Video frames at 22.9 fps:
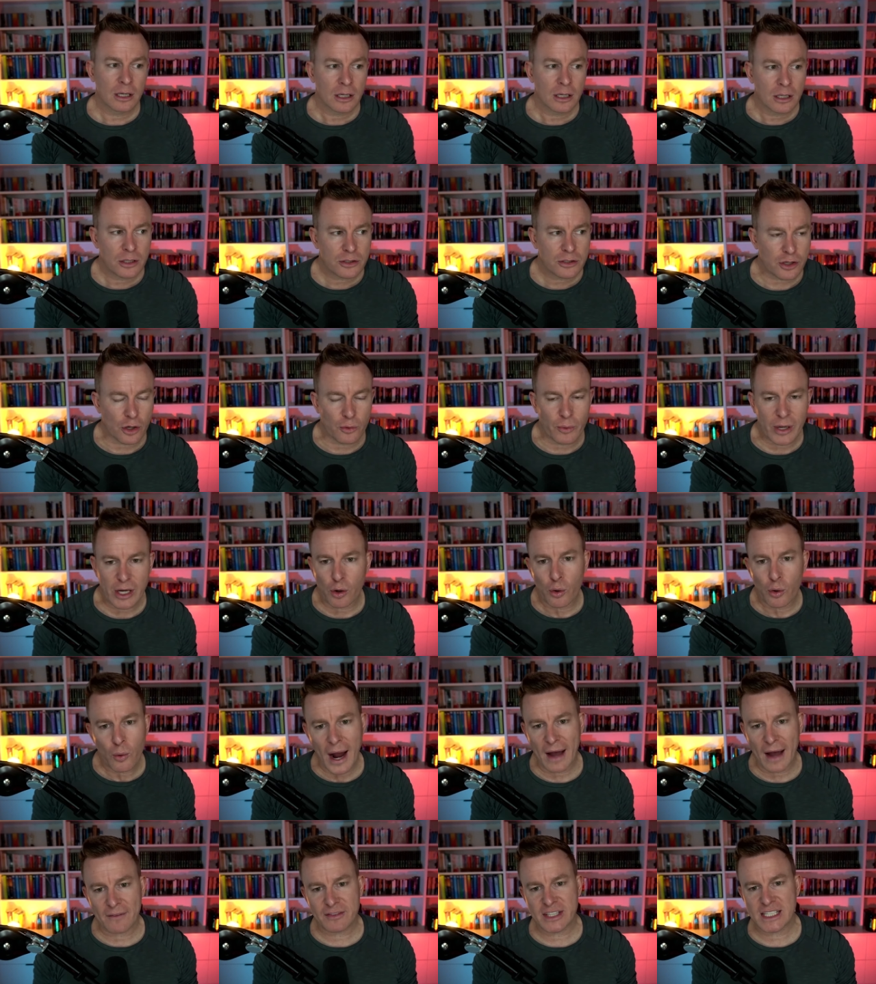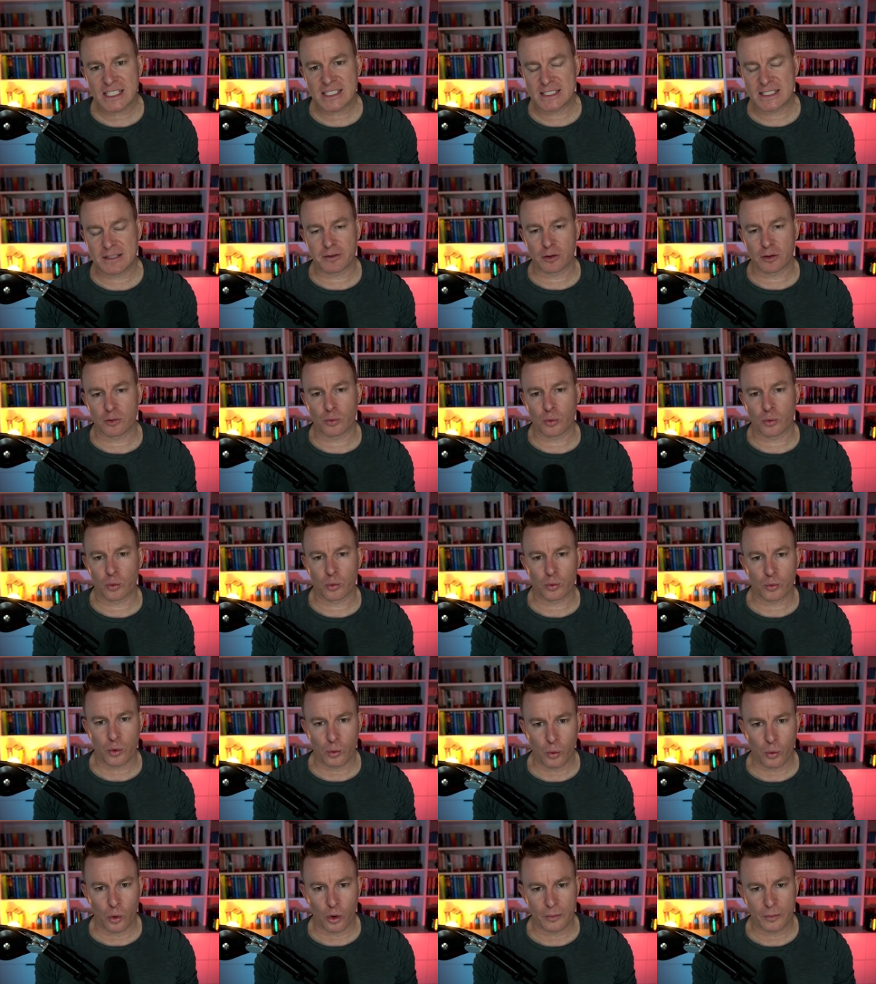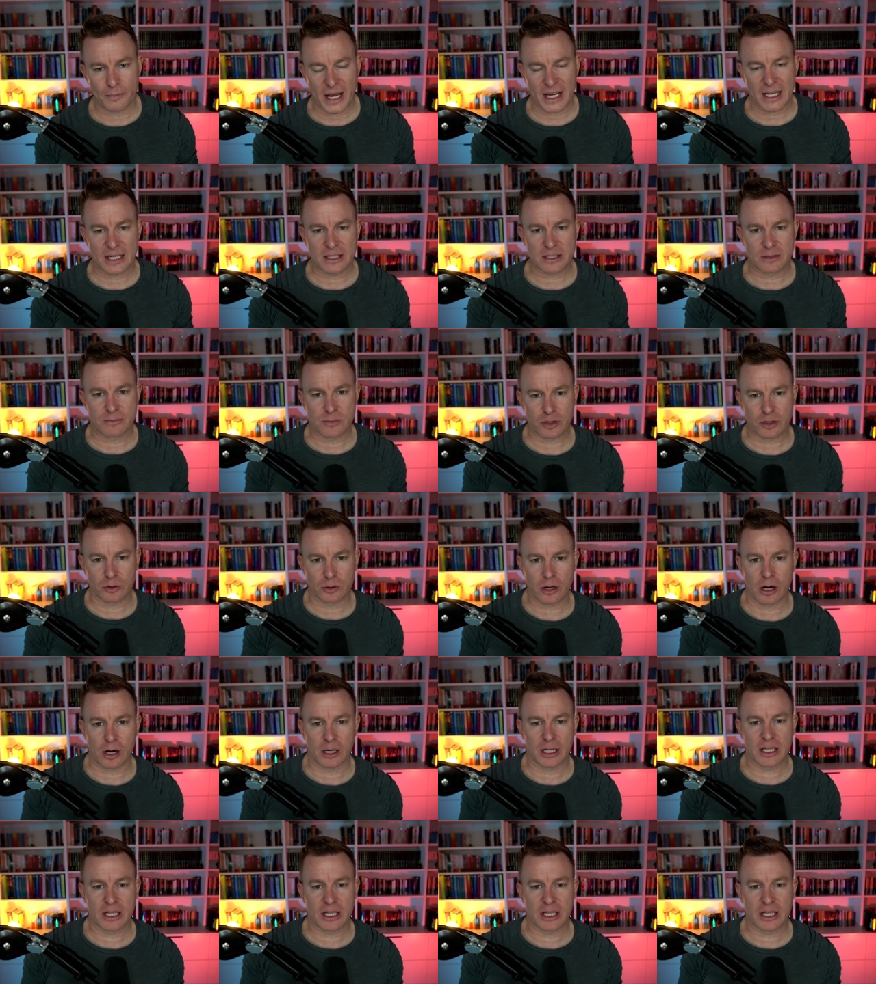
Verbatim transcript: So we all have these different reward mechanisms or not.